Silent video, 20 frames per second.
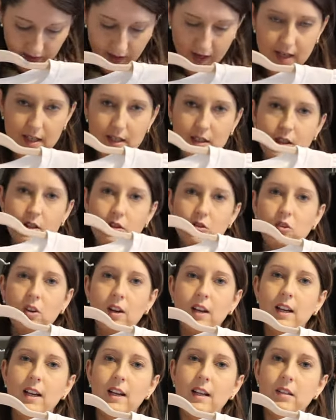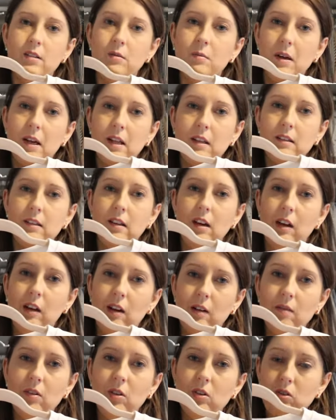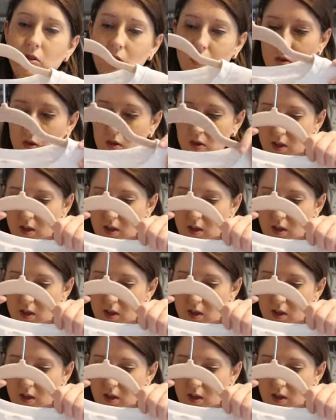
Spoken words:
it did shrink a little bit, so I'm not sure.